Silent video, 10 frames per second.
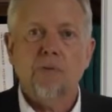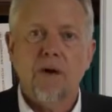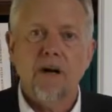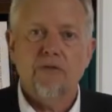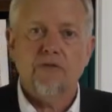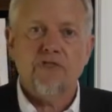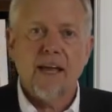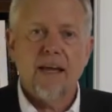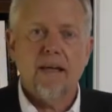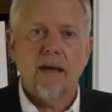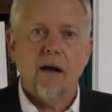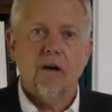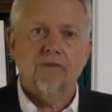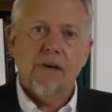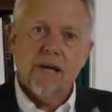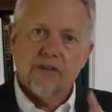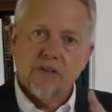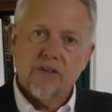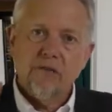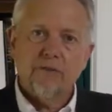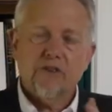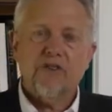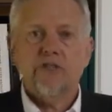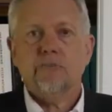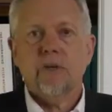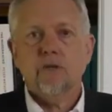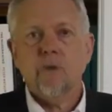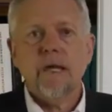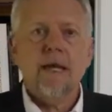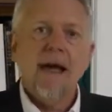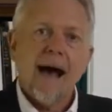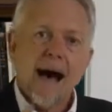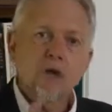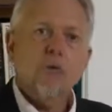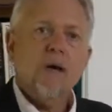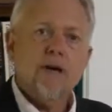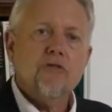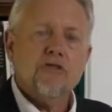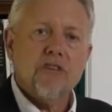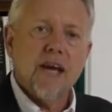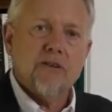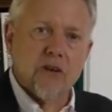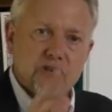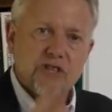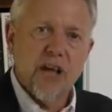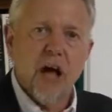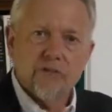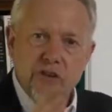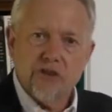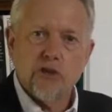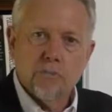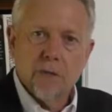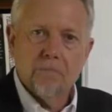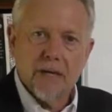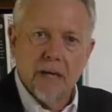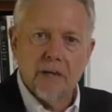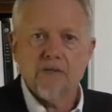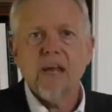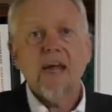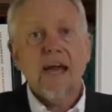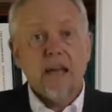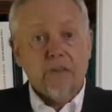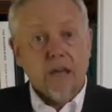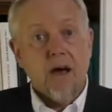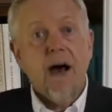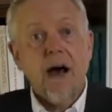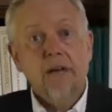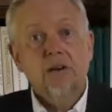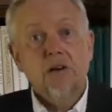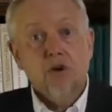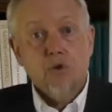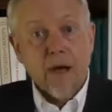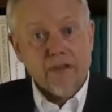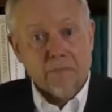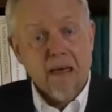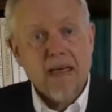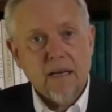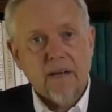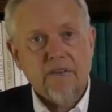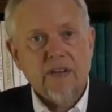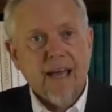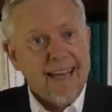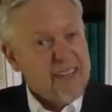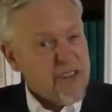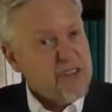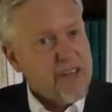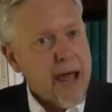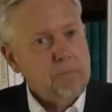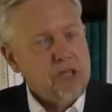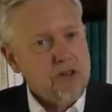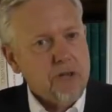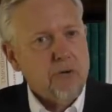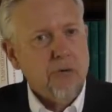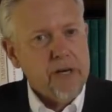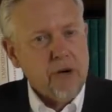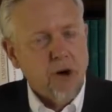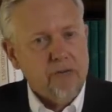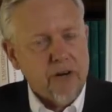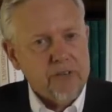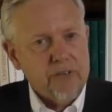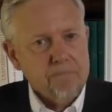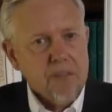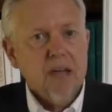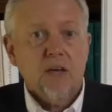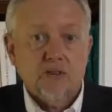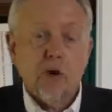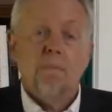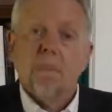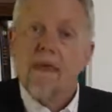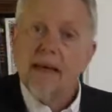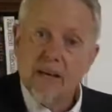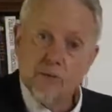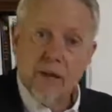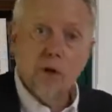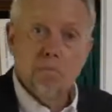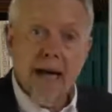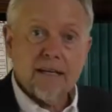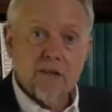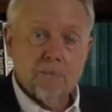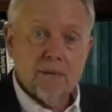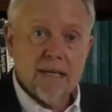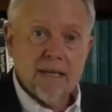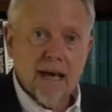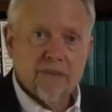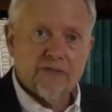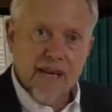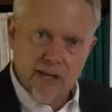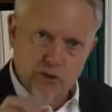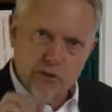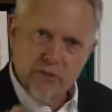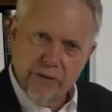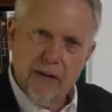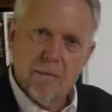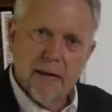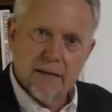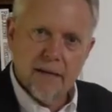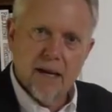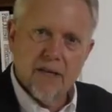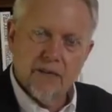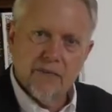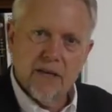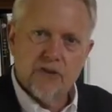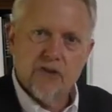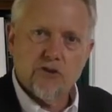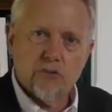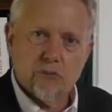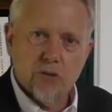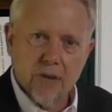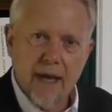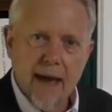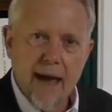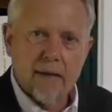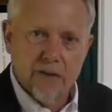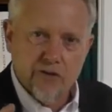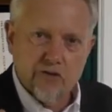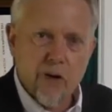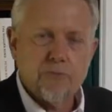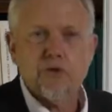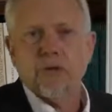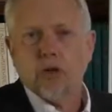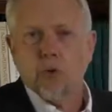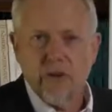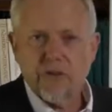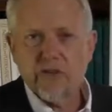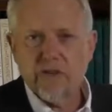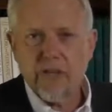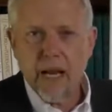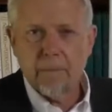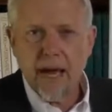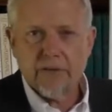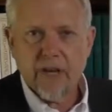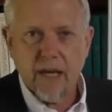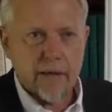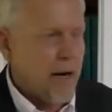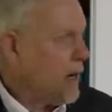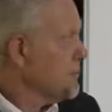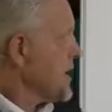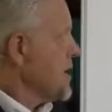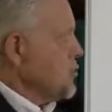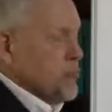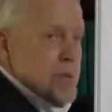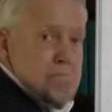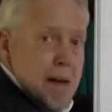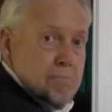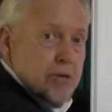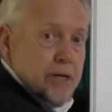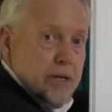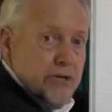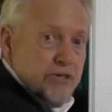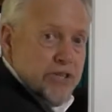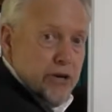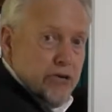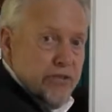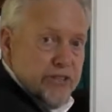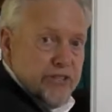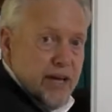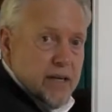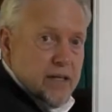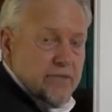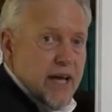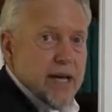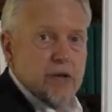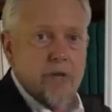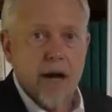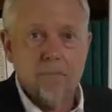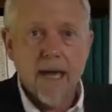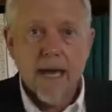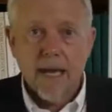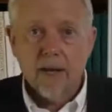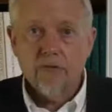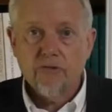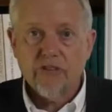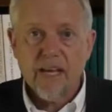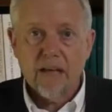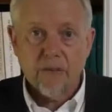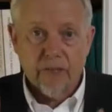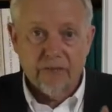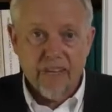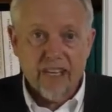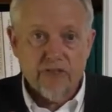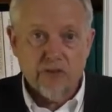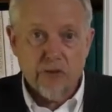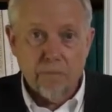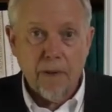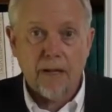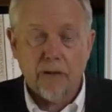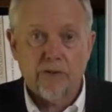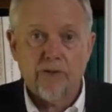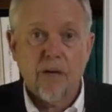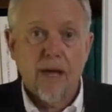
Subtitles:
to our understanding of the differences between how do we understand ourselves as human beings and the God who has made us and has established authority over us. So, as we go back to the PDFs, and as you think about the kinds of things that you're looking at in Scripture and the questions that I'm asking there, remember to consider this kind of diagram and understand that these two pillars,